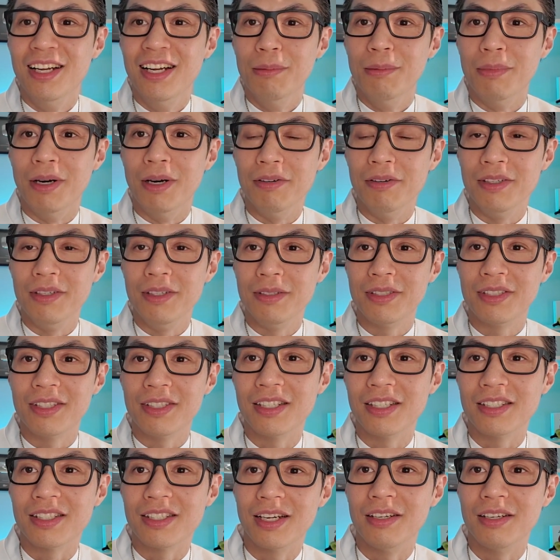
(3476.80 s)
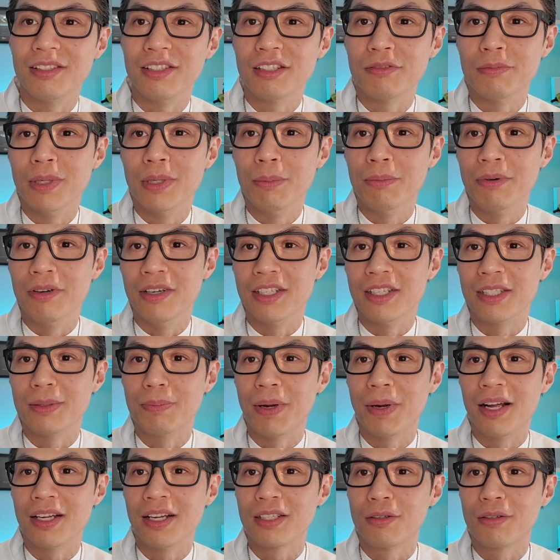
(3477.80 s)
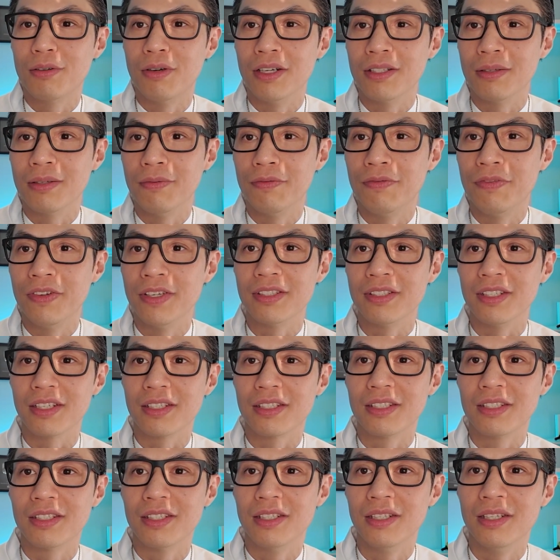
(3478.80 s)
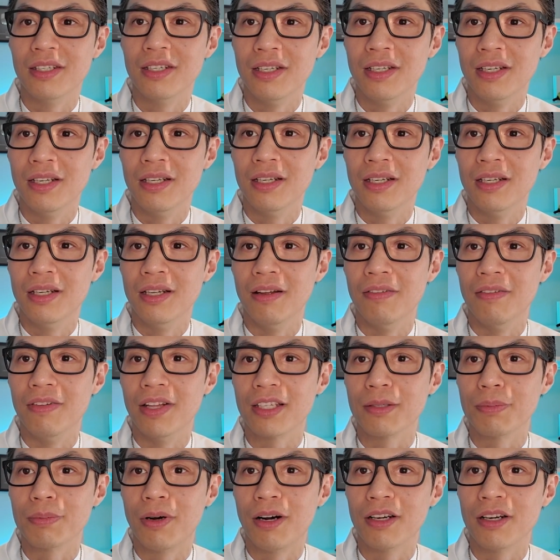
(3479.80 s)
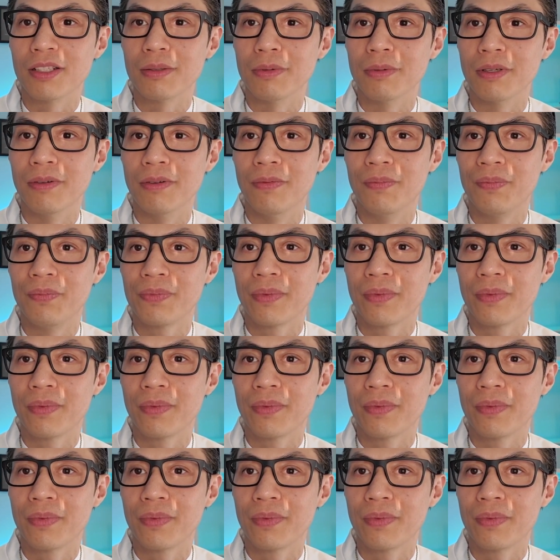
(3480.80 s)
Marie says, just remember, it's past quantum physics, if that's possible.